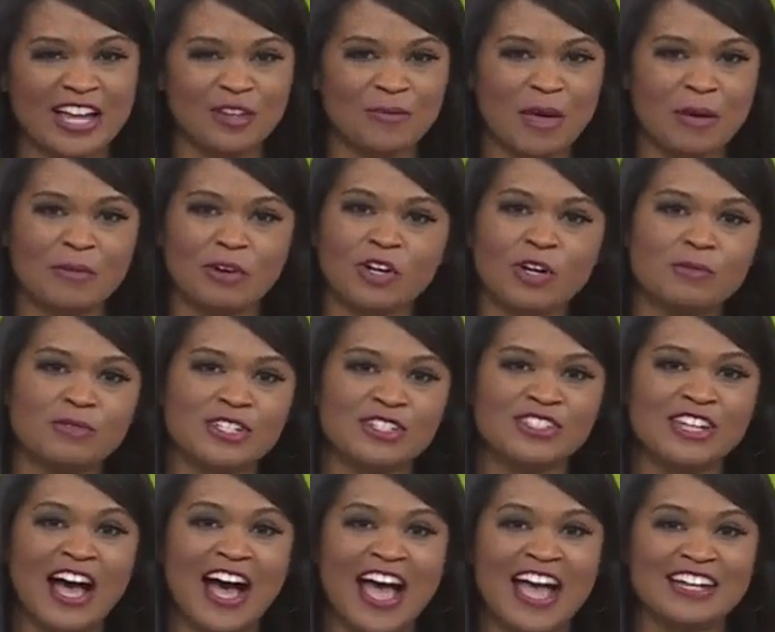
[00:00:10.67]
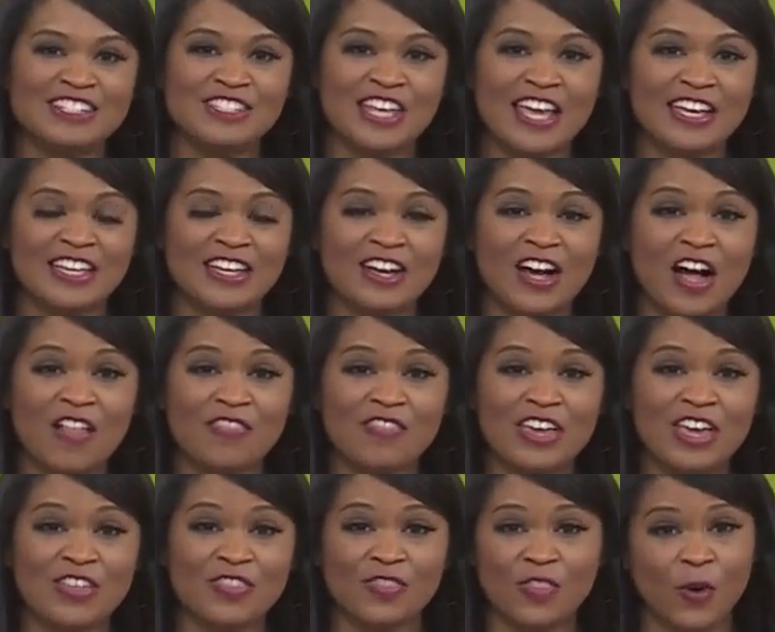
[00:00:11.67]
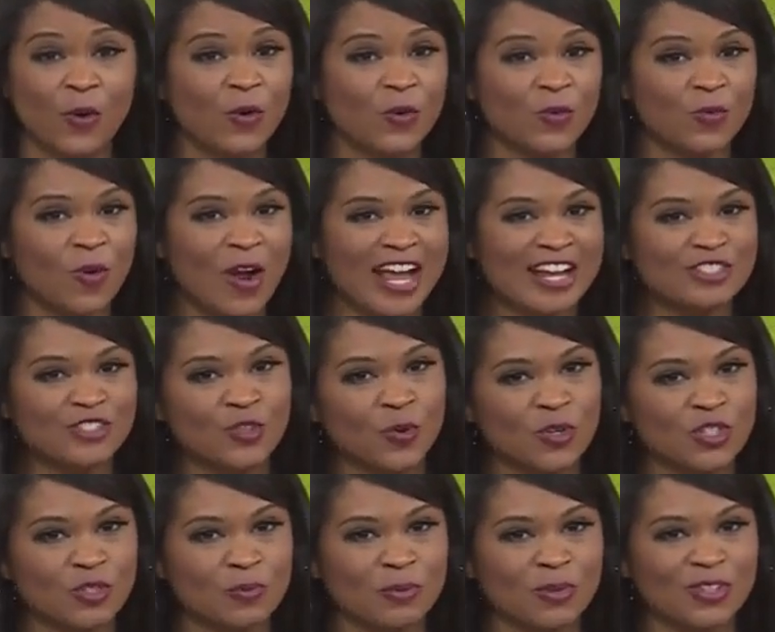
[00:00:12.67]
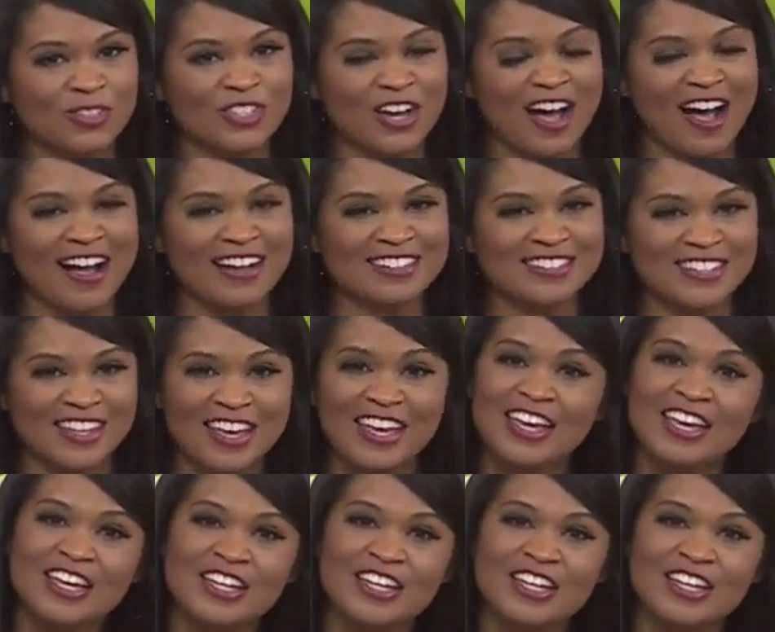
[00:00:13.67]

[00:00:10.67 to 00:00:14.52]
Alabama Crimson Tide taking on the third ranked Georgia Bulldogs.